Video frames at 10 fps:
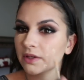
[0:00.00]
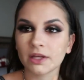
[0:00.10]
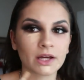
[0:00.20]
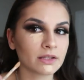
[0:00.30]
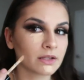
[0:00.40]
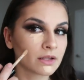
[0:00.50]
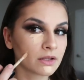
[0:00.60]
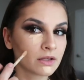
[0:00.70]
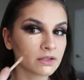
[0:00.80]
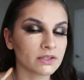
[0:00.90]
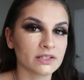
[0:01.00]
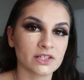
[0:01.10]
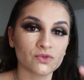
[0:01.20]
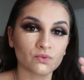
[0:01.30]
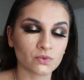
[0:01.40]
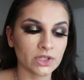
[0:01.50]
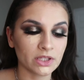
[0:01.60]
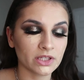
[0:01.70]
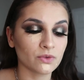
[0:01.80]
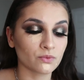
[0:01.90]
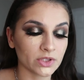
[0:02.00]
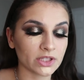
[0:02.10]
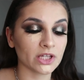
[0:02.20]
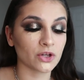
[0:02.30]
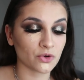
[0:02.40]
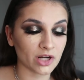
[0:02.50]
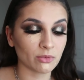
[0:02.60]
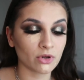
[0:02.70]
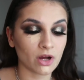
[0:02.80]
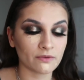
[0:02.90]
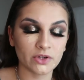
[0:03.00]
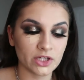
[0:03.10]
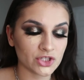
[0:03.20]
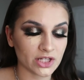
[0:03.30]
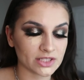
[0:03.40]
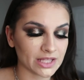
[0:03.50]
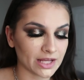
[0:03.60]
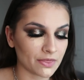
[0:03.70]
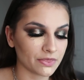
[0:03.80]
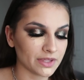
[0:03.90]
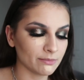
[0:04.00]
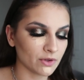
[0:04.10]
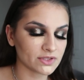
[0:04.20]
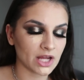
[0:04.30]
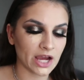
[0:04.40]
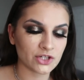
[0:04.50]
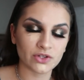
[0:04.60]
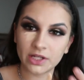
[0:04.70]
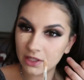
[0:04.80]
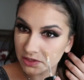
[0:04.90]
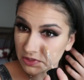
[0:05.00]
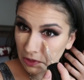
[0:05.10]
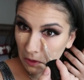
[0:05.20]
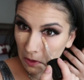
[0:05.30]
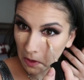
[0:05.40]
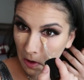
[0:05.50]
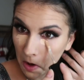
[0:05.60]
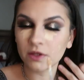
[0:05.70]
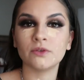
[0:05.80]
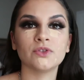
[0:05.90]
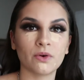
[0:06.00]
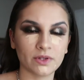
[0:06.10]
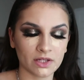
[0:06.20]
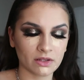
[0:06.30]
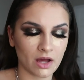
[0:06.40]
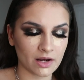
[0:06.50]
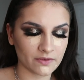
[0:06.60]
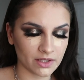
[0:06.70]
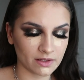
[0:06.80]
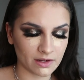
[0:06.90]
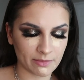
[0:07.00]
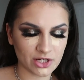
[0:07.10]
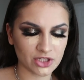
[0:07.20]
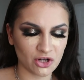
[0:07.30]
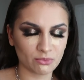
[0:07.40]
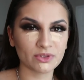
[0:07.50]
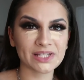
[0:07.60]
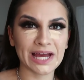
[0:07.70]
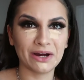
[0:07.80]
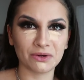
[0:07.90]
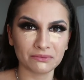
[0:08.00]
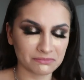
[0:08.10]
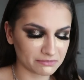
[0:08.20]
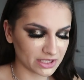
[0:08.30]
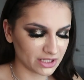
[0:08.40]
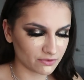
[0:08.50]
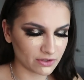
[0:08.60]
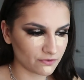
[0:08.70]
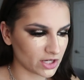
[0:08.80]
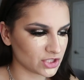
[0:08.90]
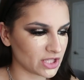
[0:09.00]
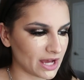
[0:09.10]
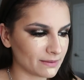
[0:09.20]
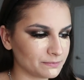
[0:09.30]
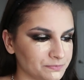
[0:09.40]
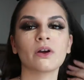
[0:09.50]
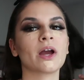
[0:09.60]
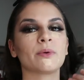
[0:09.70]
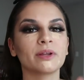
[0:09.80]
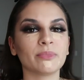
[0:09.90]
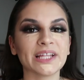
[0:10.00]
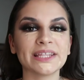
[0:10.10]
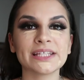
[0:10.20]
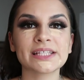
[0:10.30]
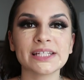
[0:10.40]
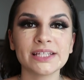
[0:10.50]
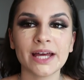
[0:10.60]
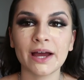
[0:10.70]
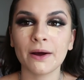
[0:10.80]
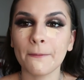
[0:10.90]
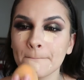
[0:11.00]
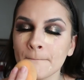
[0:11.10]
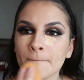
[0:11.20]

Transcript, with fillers: Again, this is really, really incredible coverage, and it's like the most hydrating concealer. You don't need a lot of it. I'm actually almost out. I need to refresh that. Okay, we're gonna blend this in now.